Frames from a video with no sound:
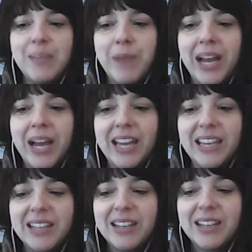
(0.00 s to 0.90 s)

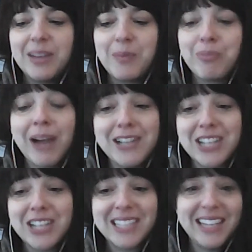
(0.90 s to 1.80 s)
My
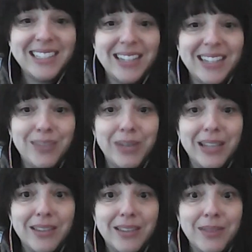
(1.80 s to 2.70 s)
project ended
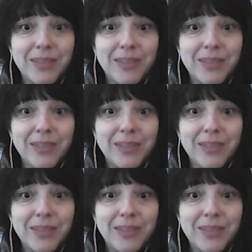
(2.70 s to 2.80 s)
with